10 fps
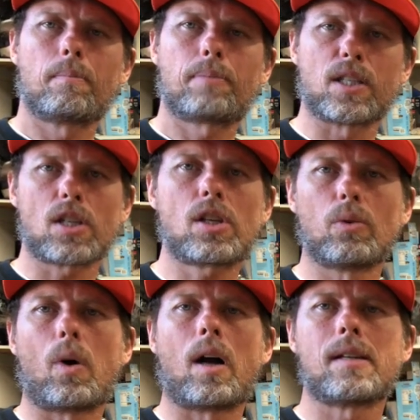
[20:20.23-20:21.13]

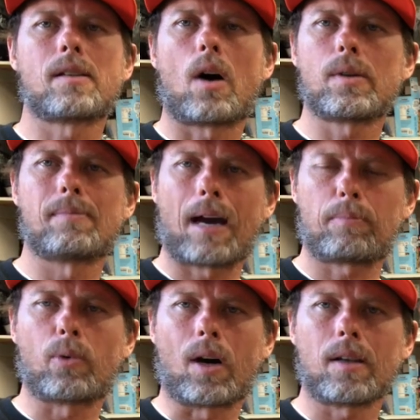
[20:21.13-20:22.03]
position one is always
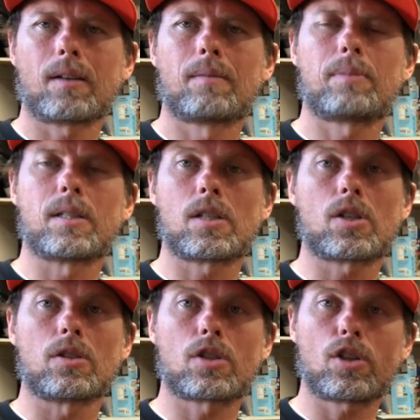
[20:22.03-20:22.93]
map one,
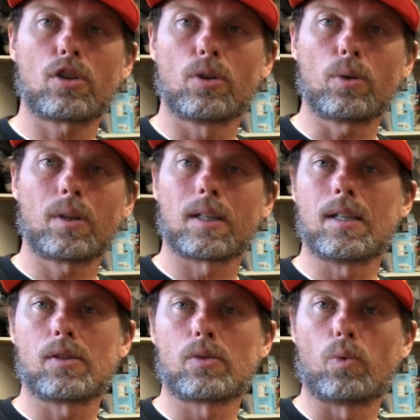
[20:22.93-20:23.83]
position two
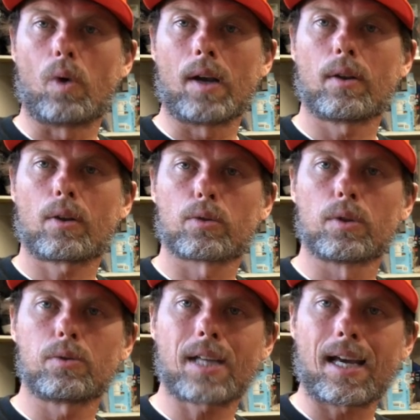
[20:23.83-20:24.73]
is one
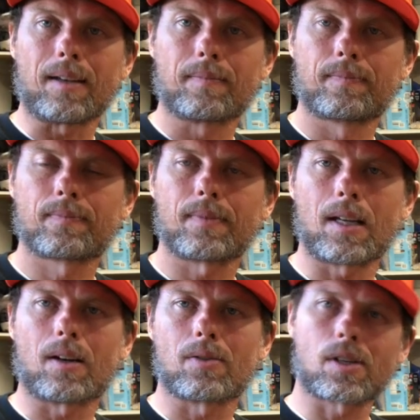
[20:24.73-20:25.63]
through 10,
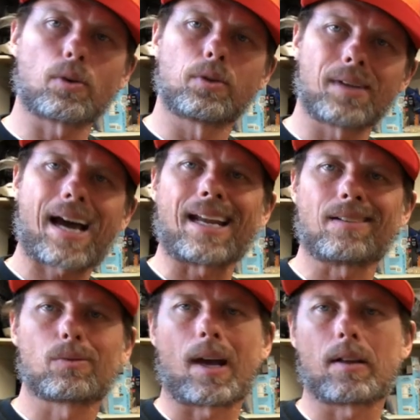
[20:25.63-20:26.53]
or zero through
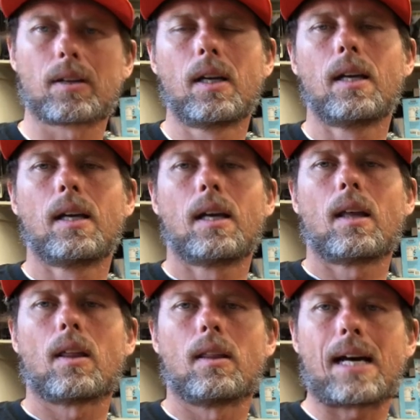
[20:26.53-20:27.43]
nine rather.
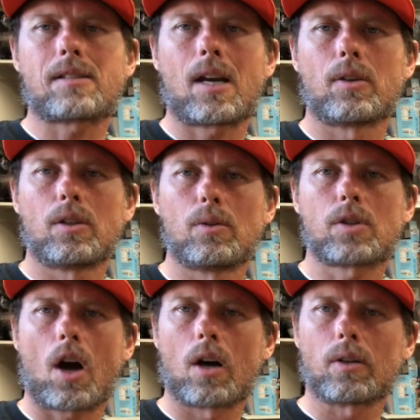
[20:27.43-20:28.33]
That's how you
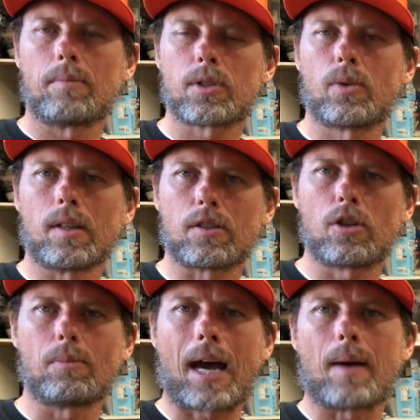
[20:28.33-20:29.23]
toggle in between the
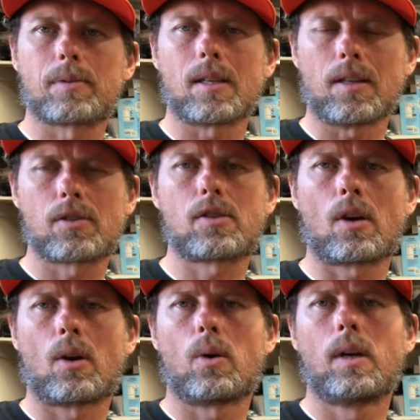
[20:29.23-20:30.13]
two maps. And
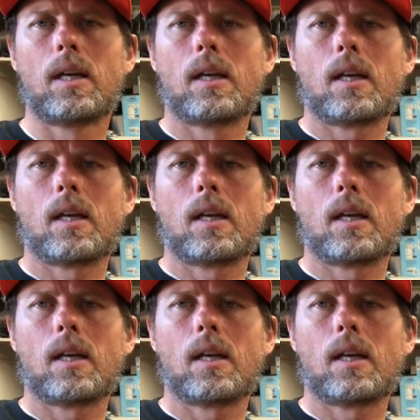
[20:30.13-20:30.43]
so